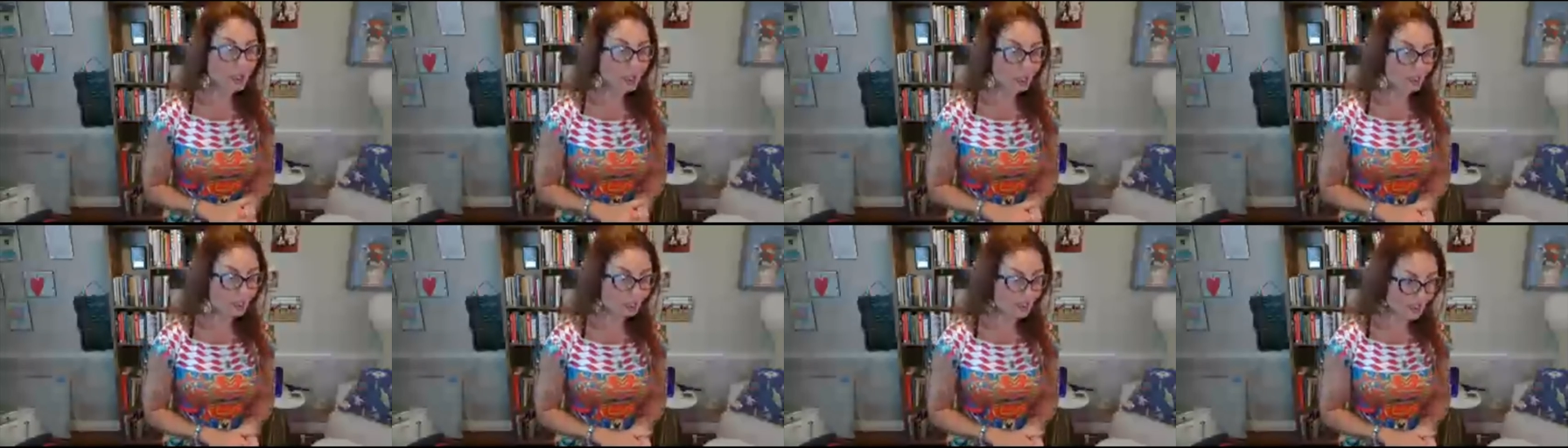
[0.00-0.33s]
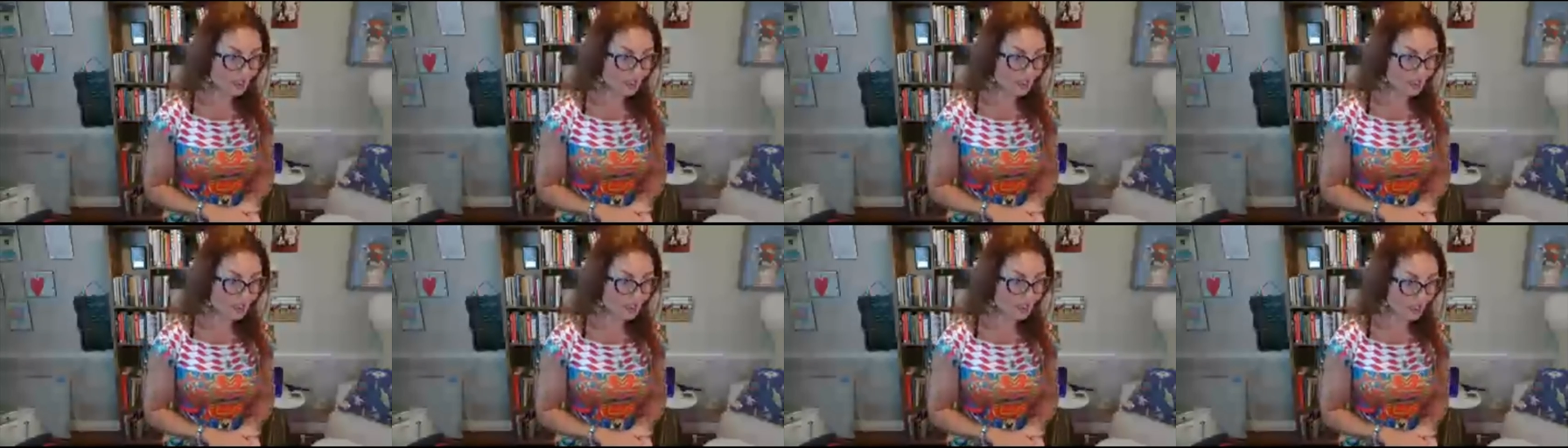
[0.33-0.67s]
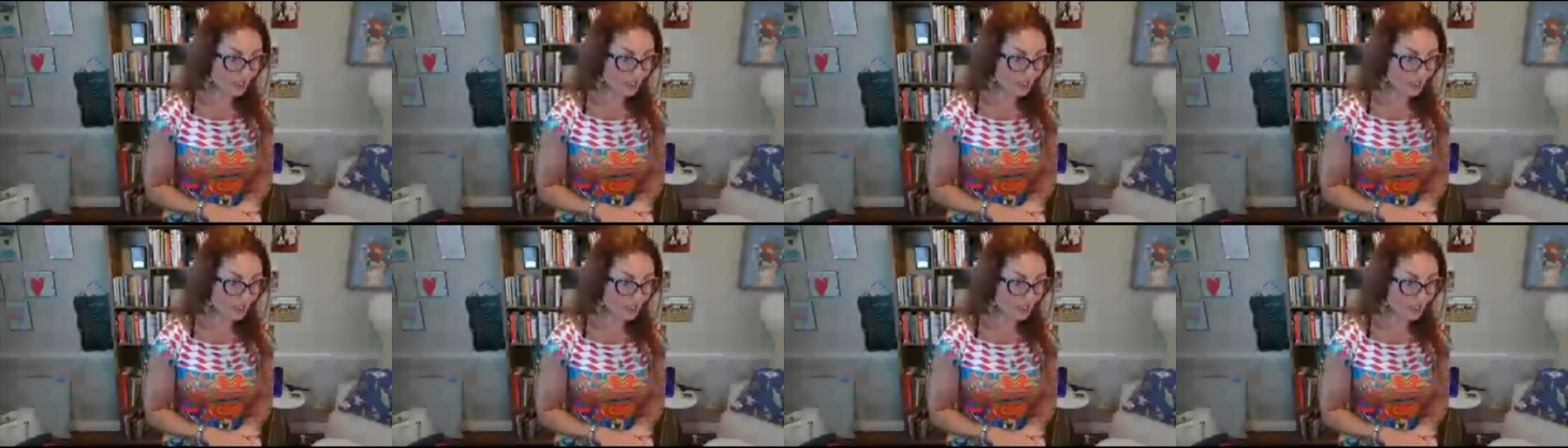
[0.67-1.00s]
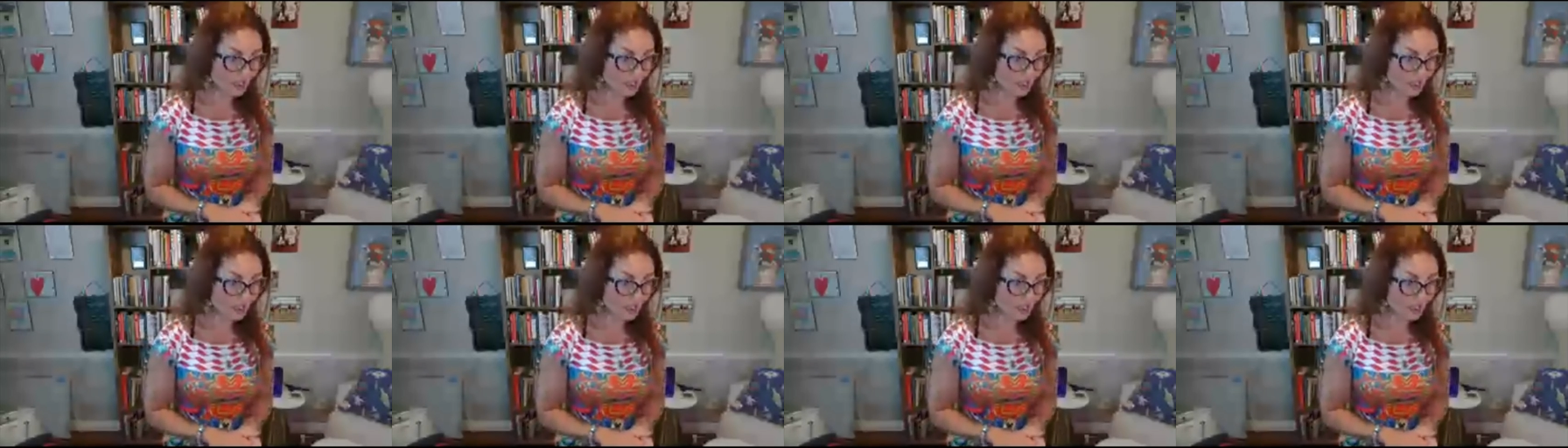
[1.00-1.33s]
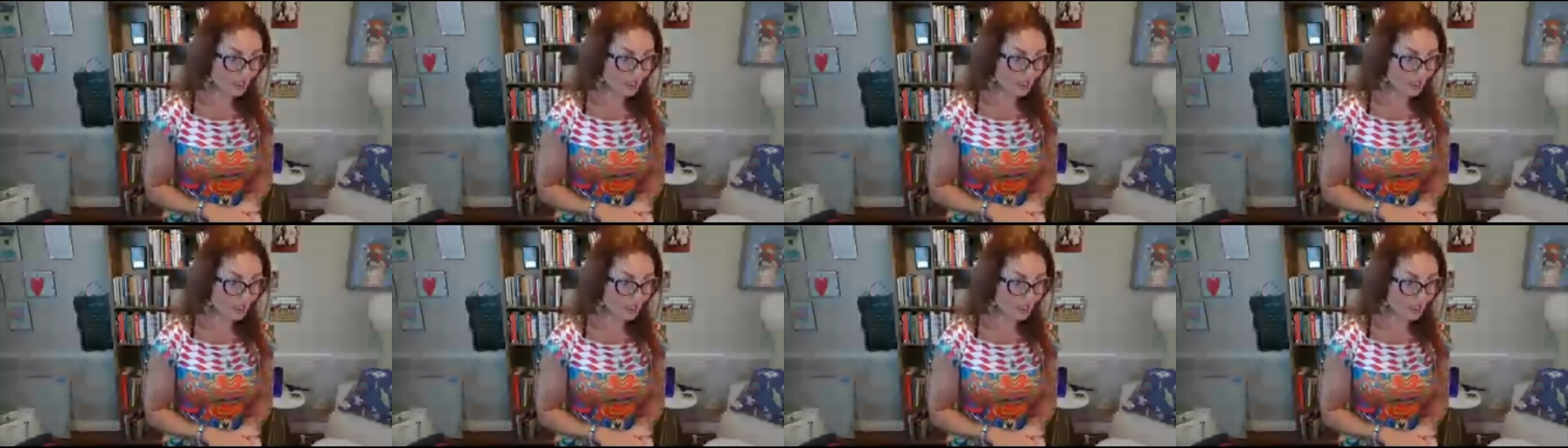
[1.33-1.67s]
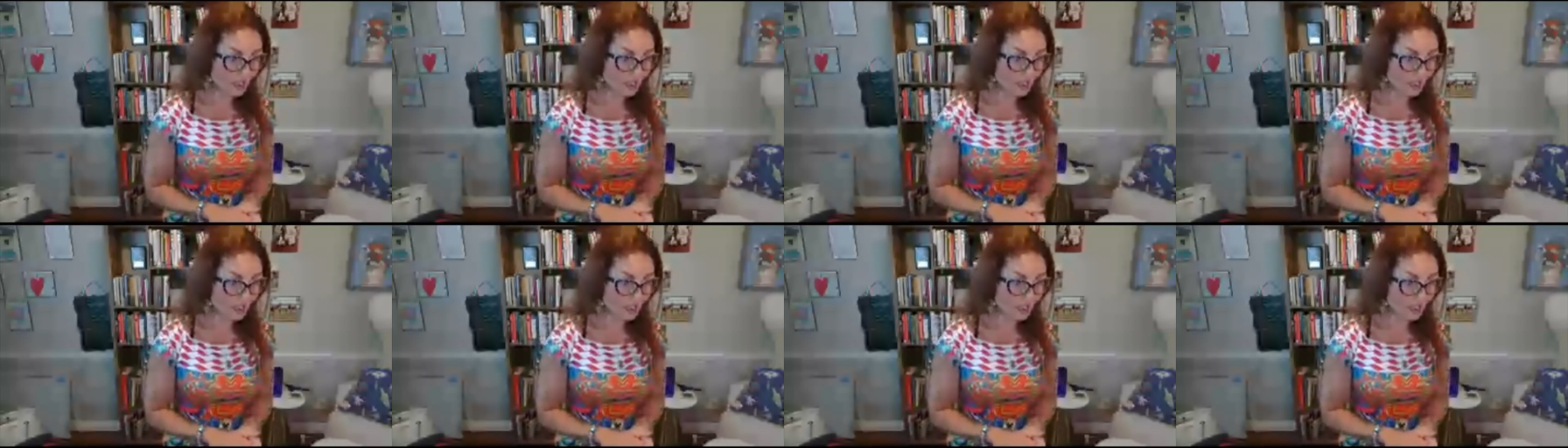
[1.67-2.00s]
No one ever,
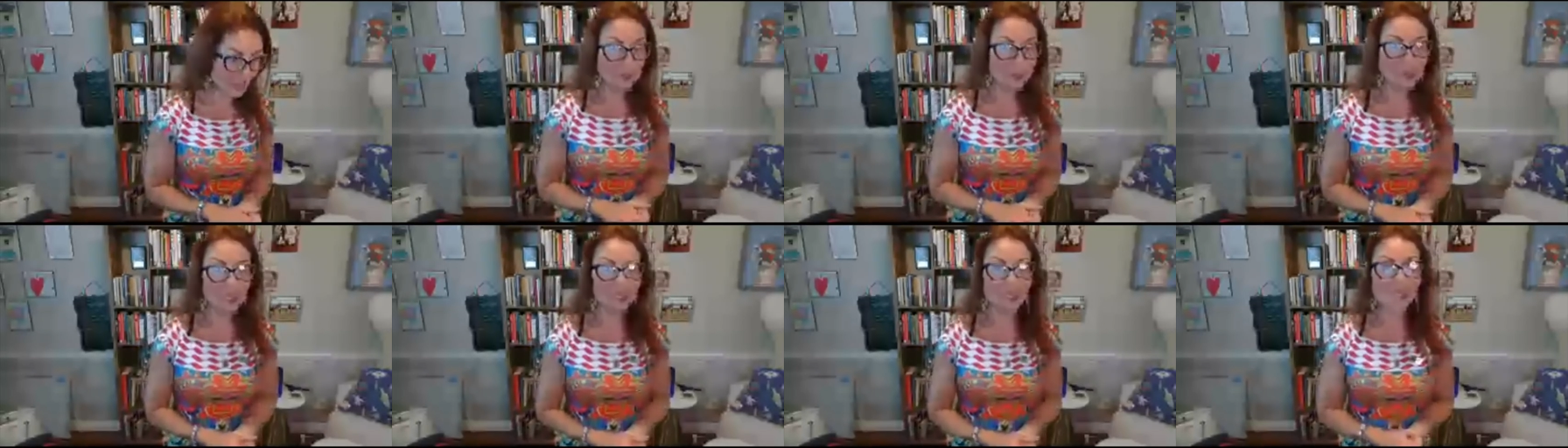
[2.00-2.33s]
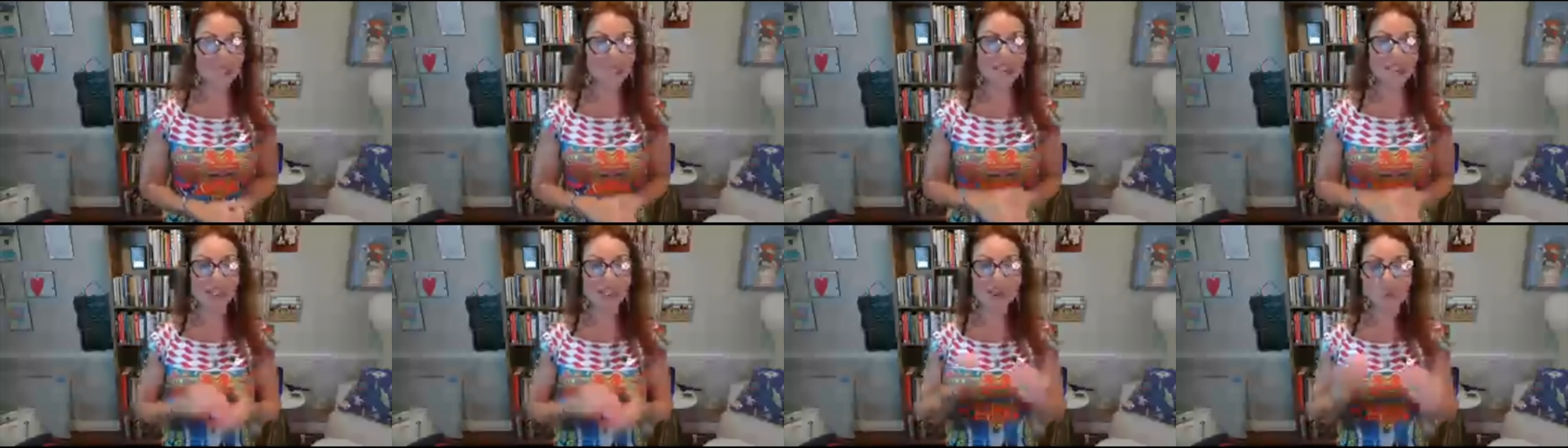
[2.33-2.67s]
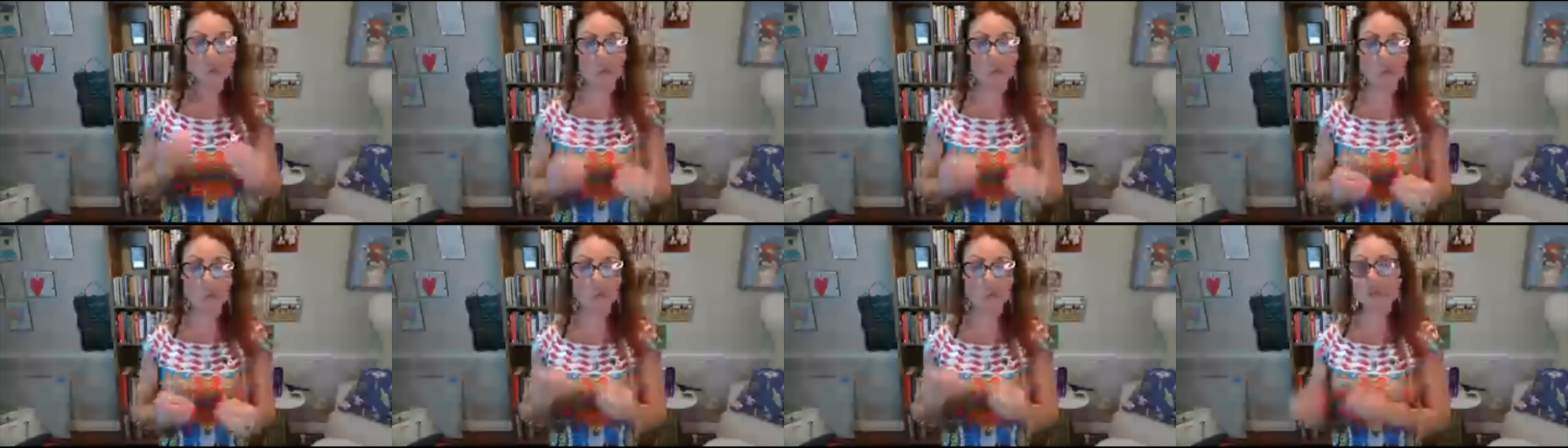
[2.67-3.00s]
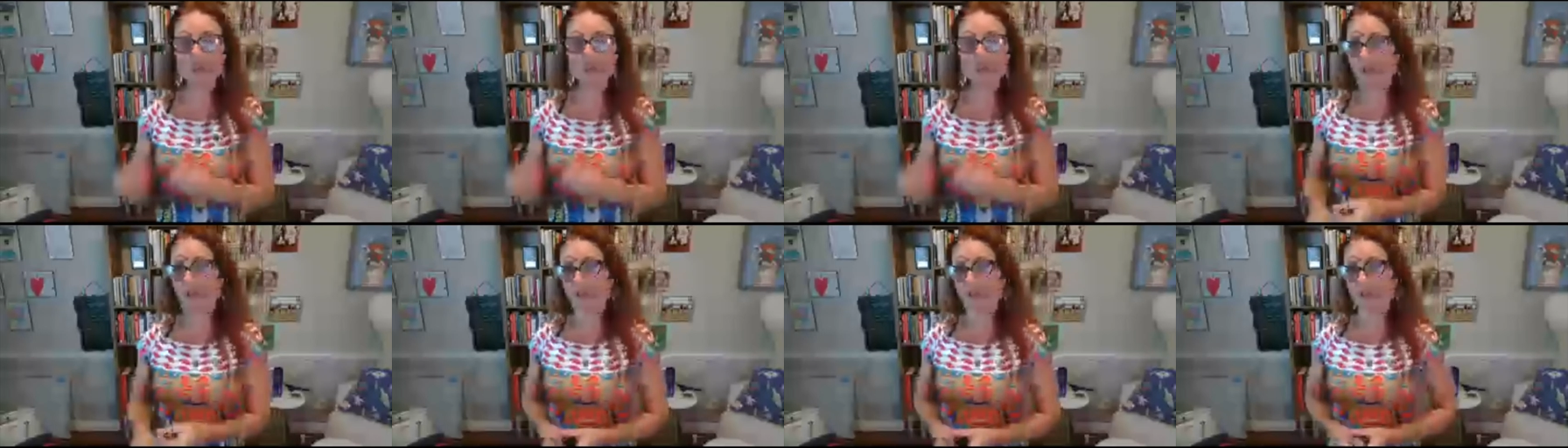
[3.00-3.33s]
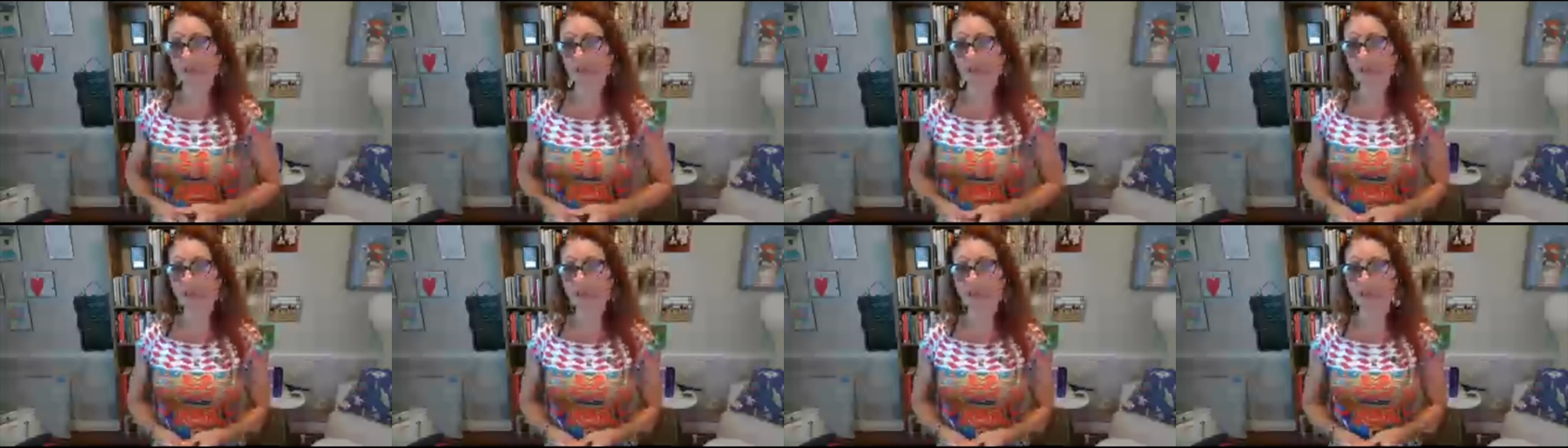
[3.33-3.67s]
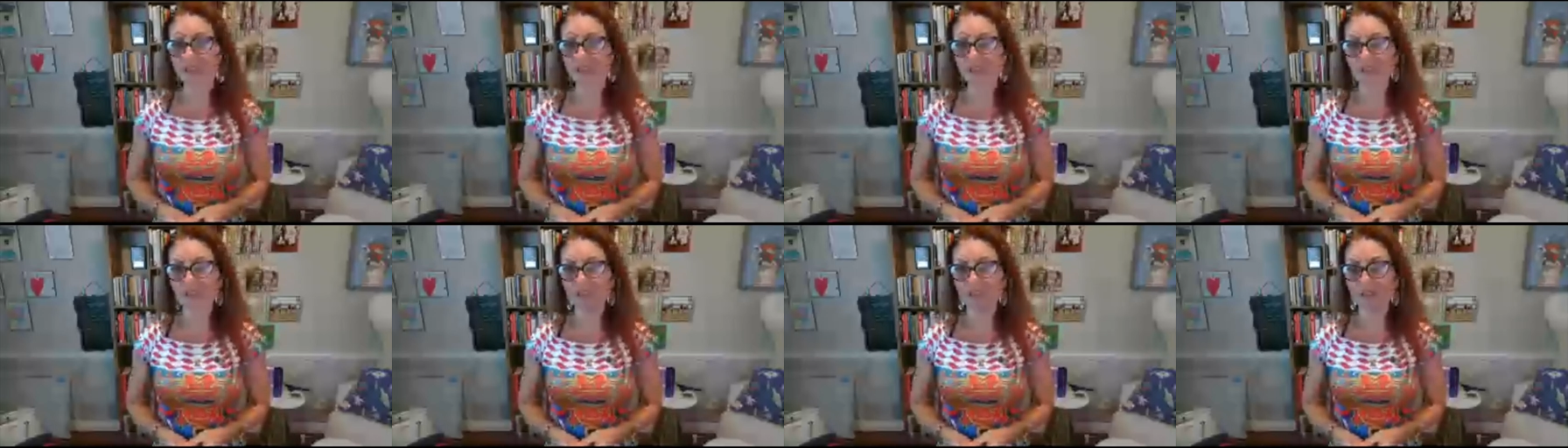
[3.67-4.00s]
no one ever achieved
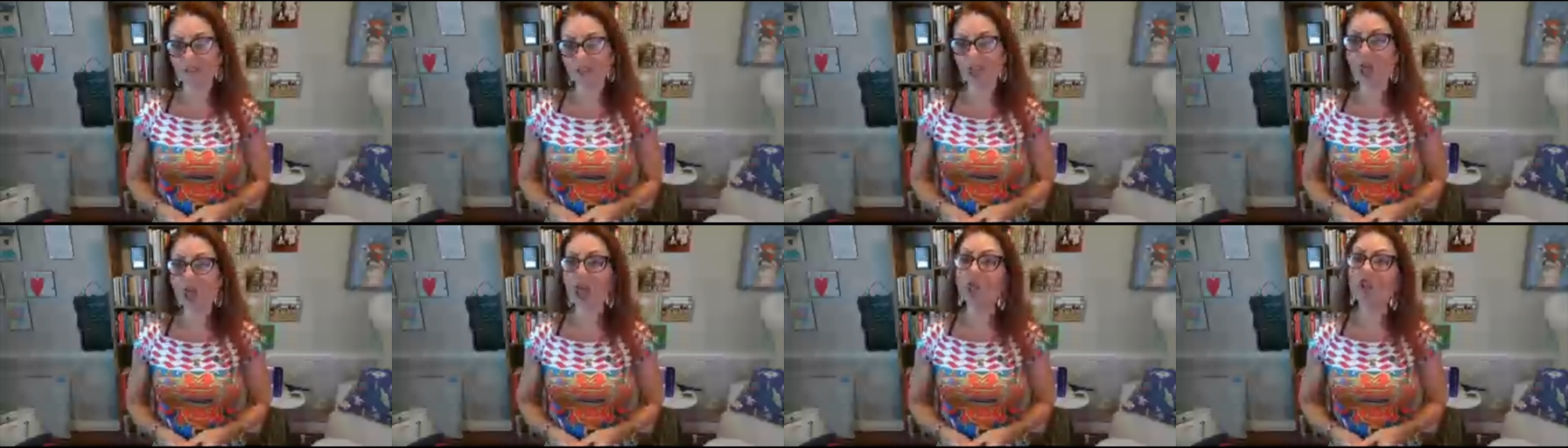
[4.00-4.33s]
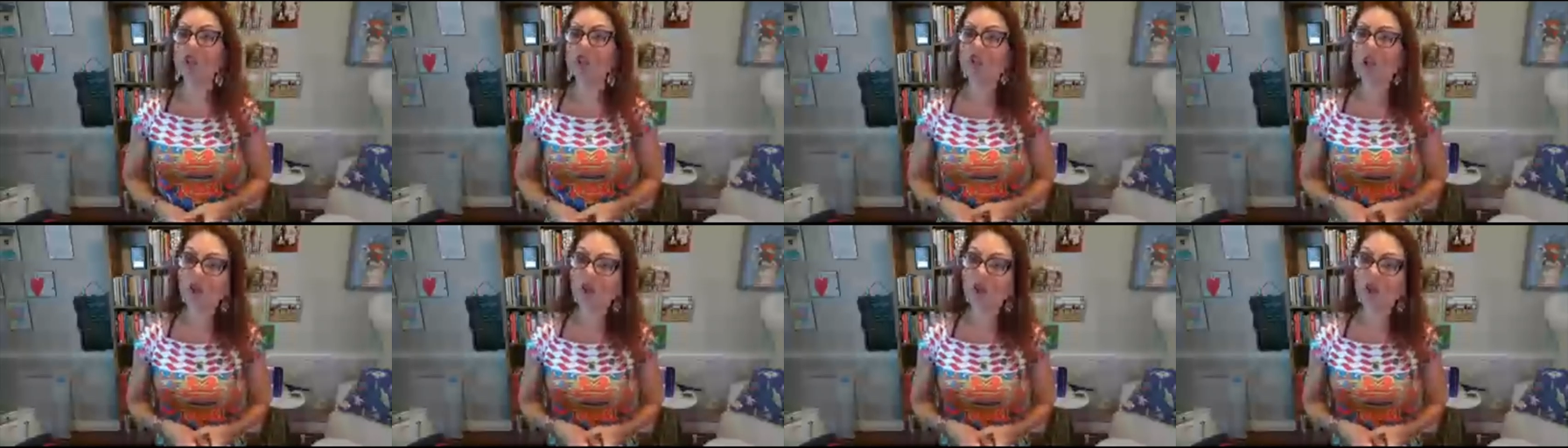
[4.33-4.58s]
success.